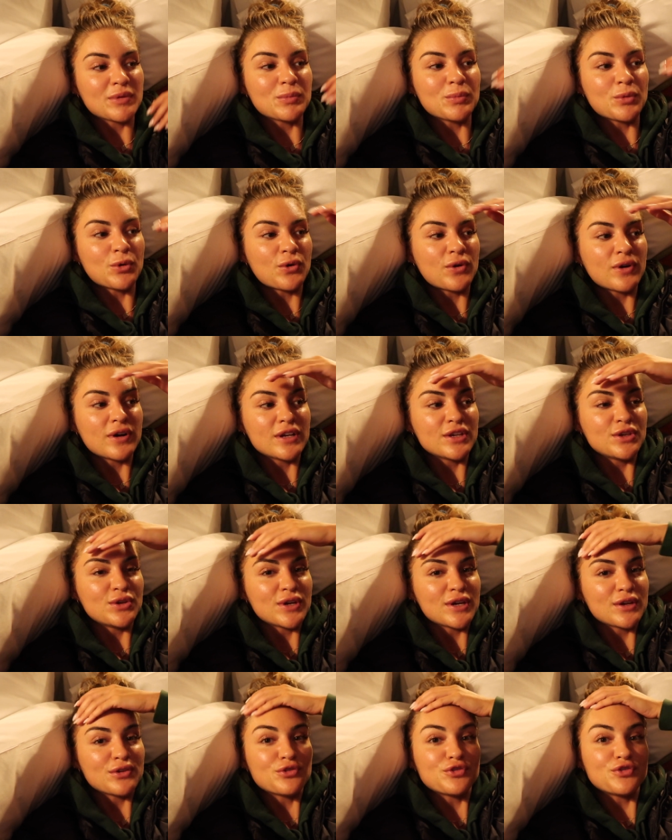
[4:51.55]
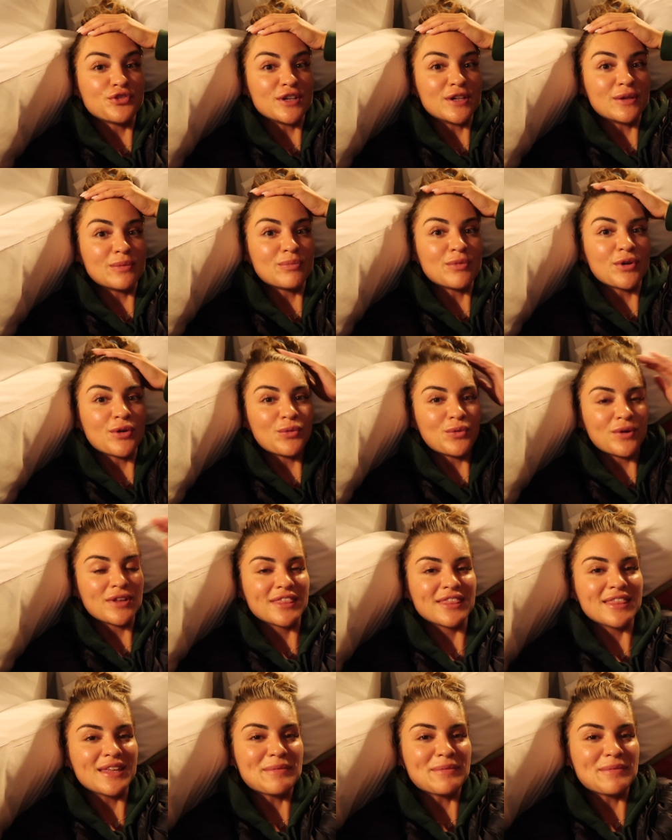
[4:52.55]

the more you can film with